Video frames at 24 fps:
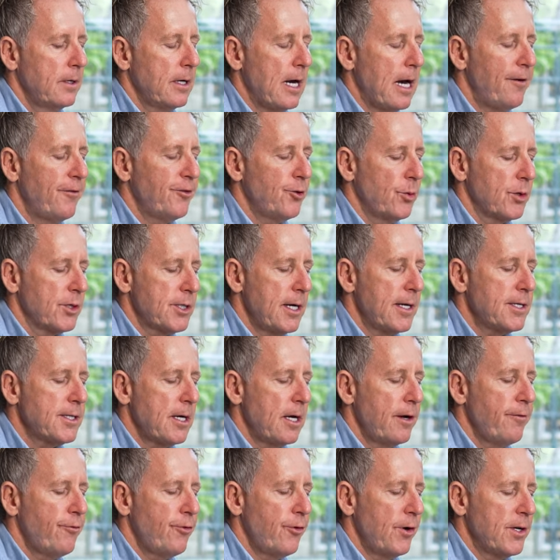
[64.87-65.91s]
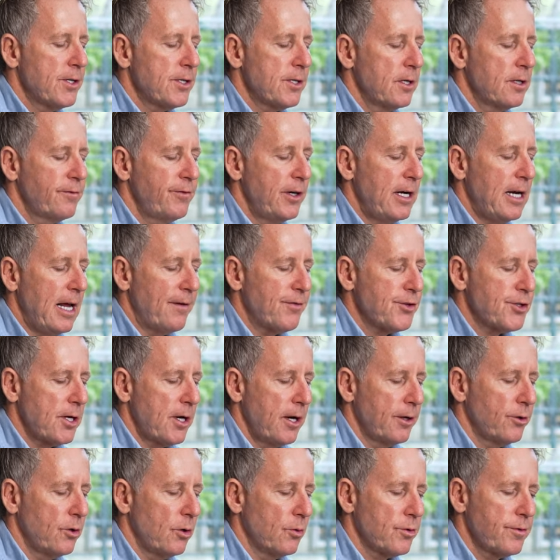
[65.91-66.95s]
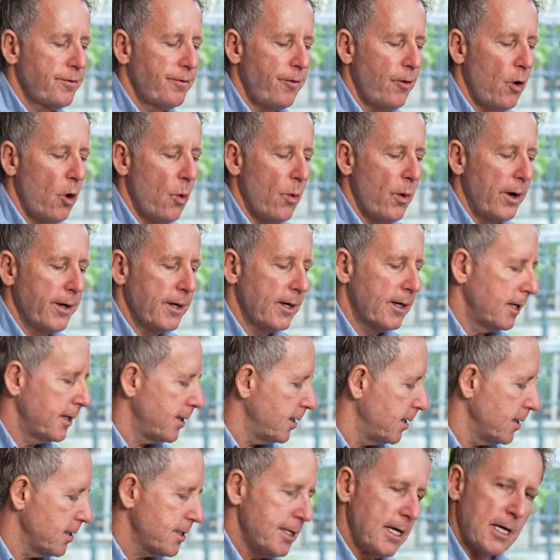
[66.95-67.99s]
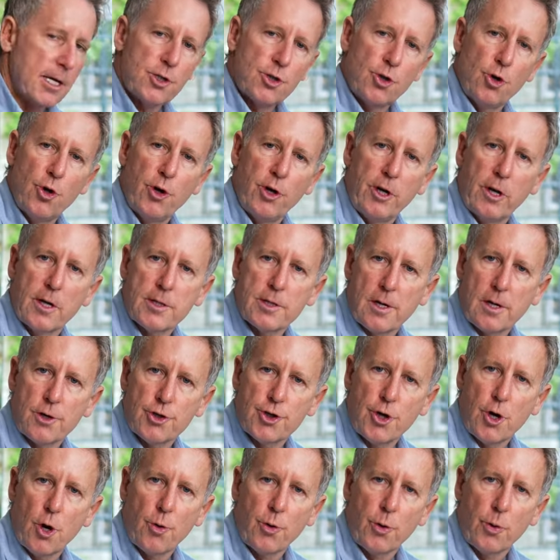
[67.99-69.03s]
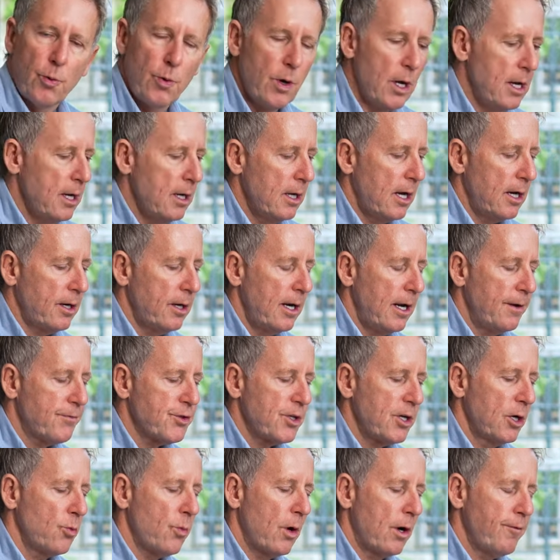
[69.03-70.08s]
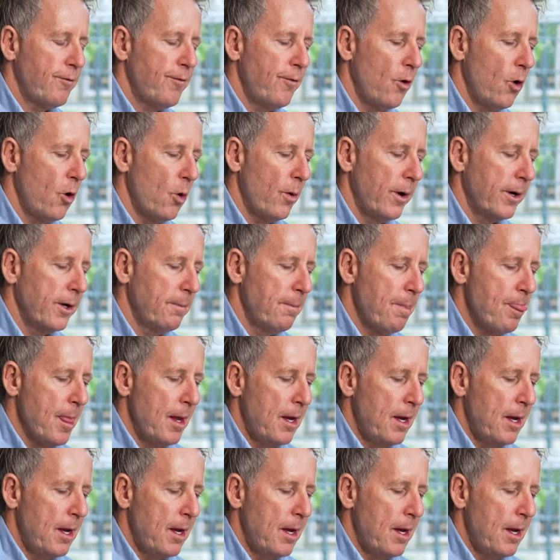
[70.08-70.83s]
afterwards, let's say for instance the left side goes forward, and I did this test earlier as I'll show you, and the left side went forward.